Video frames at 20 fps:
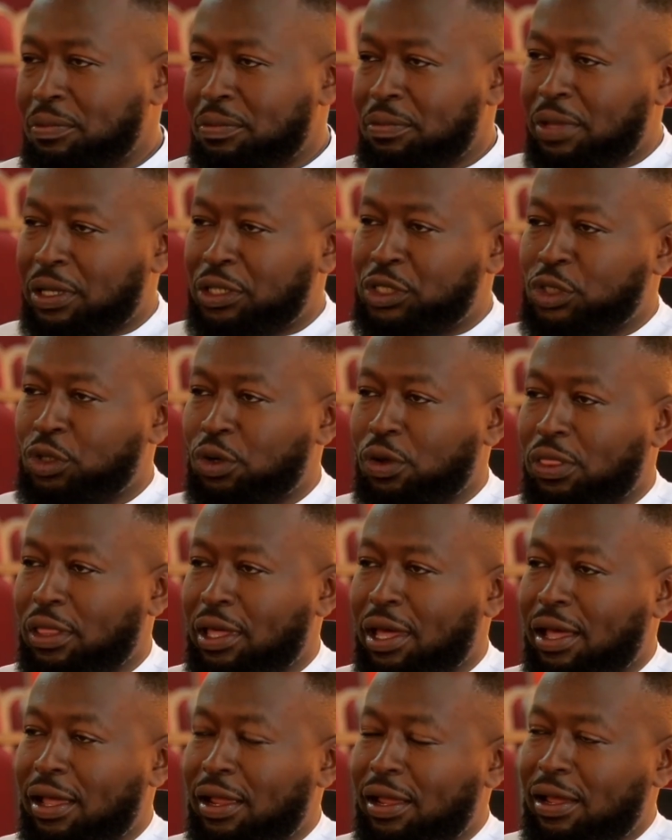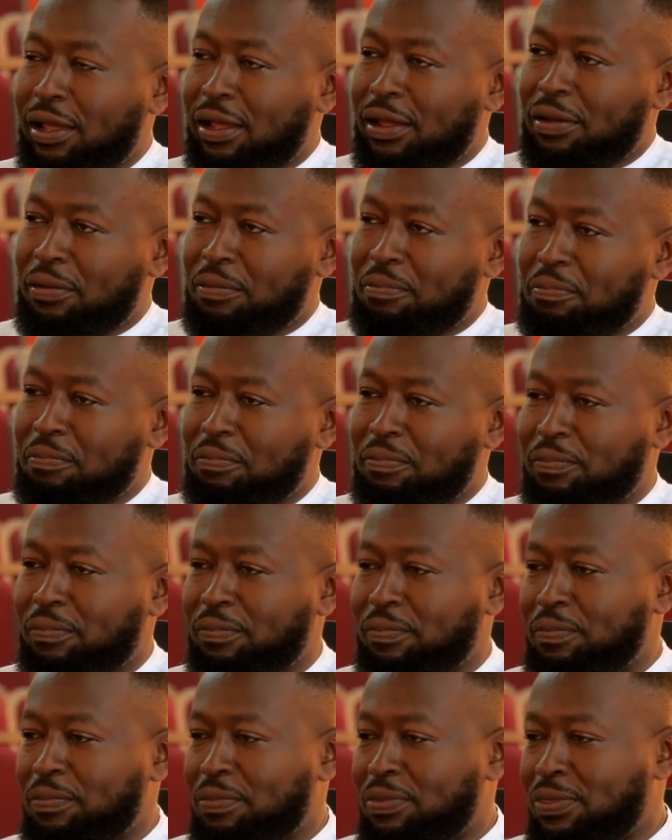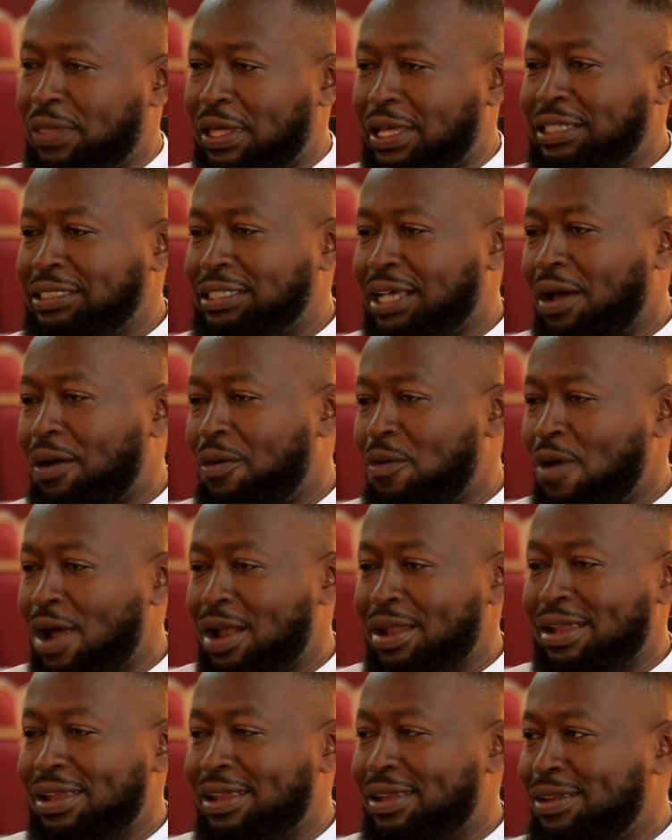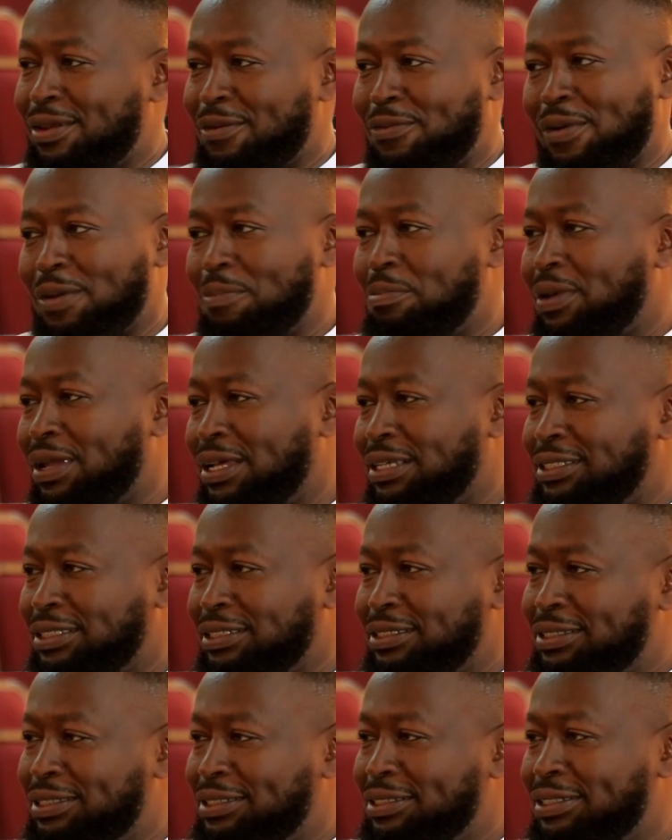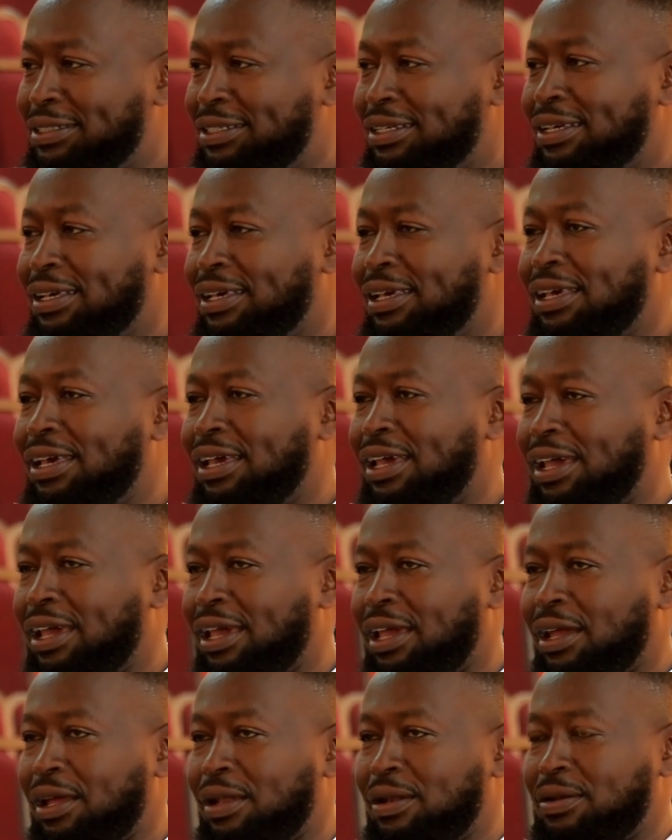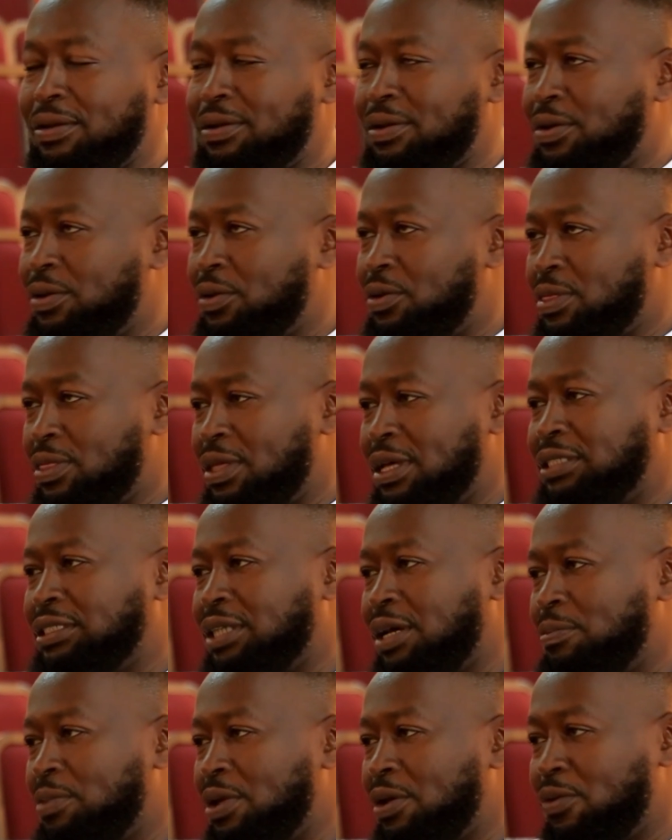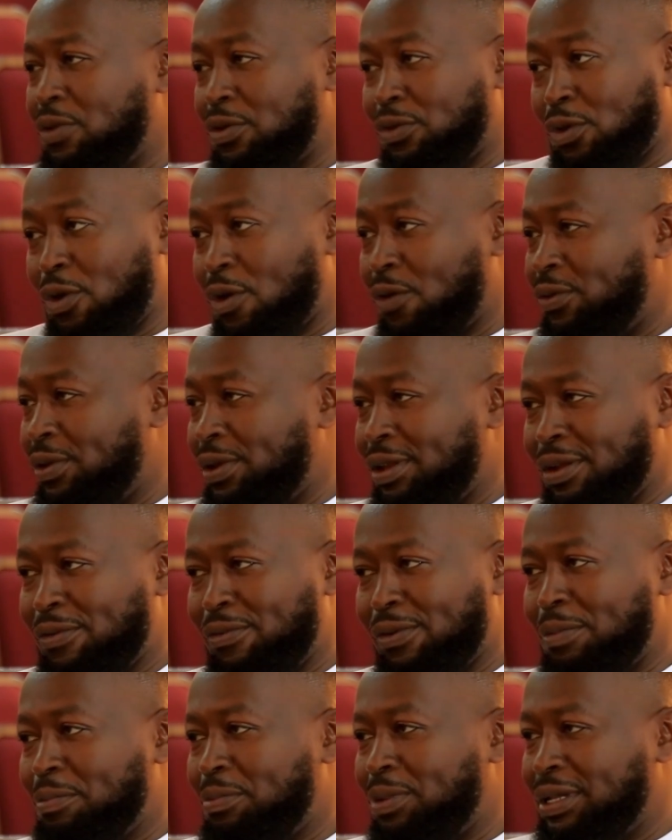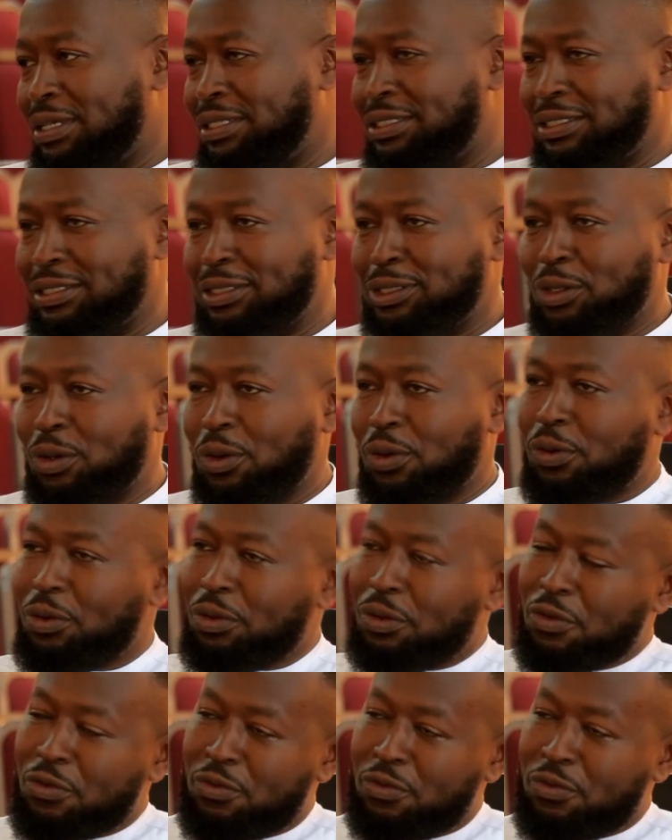make sure that things are running in different places and things are being resolved in different places. So you